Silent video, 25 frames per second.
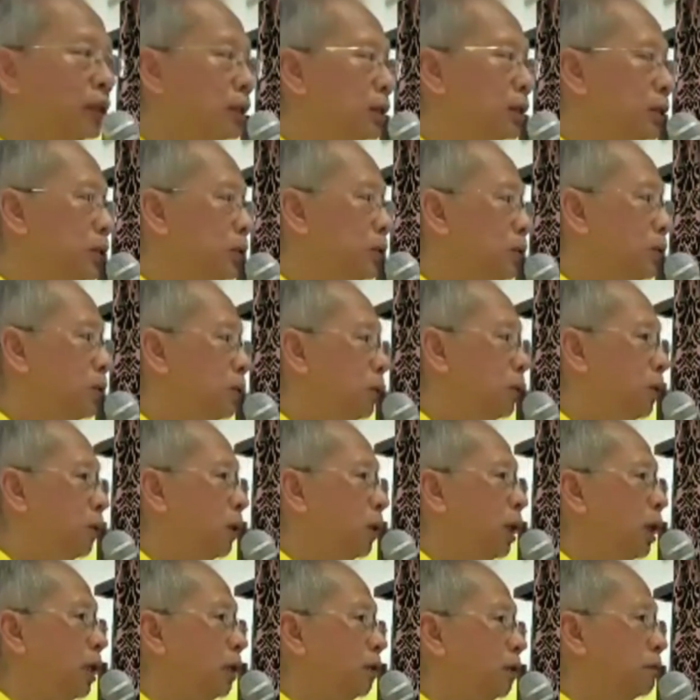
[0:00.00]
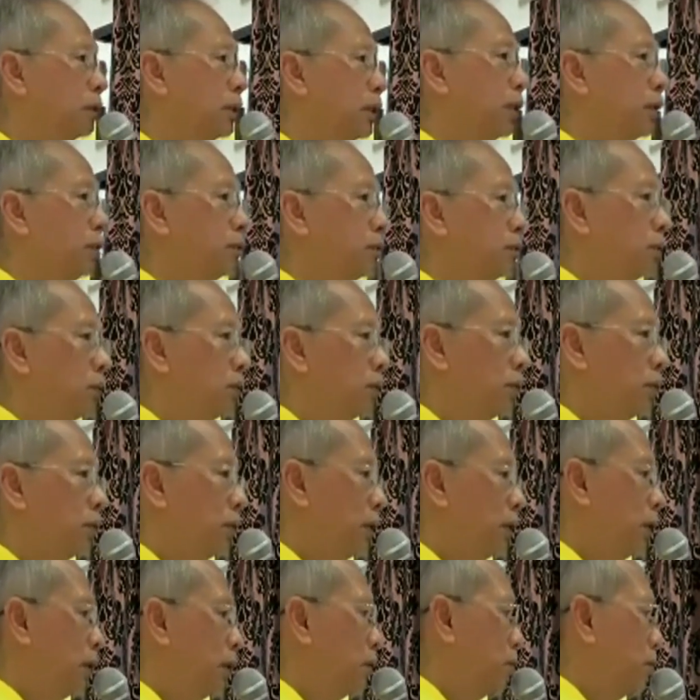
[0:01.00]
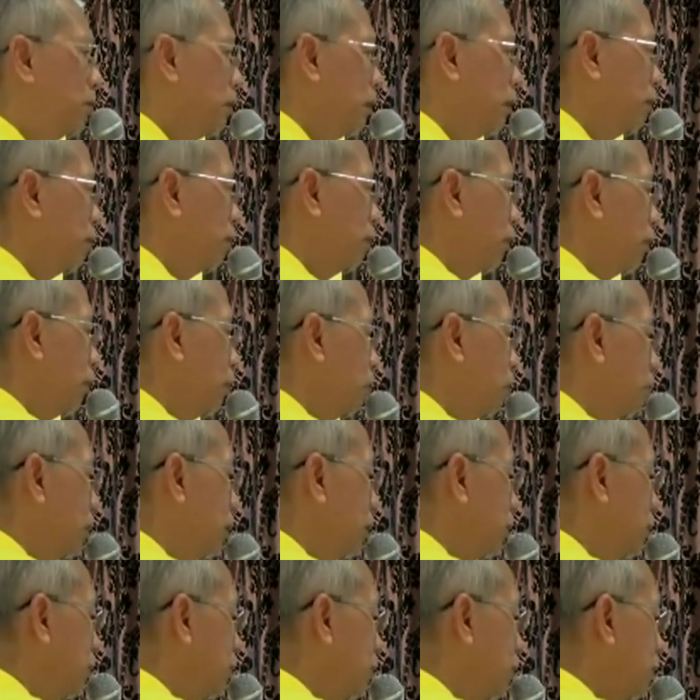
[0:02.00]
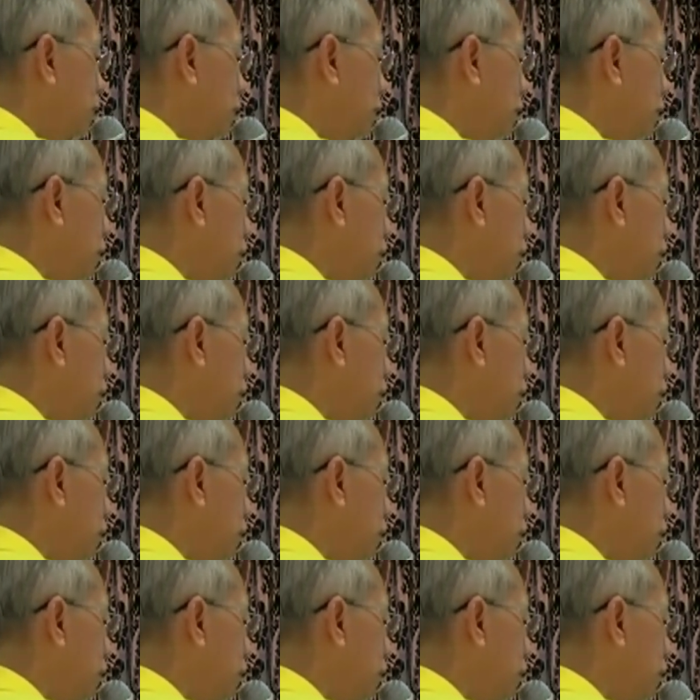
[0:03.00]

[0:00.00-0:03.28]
So I will now go into the Four Noble Truths.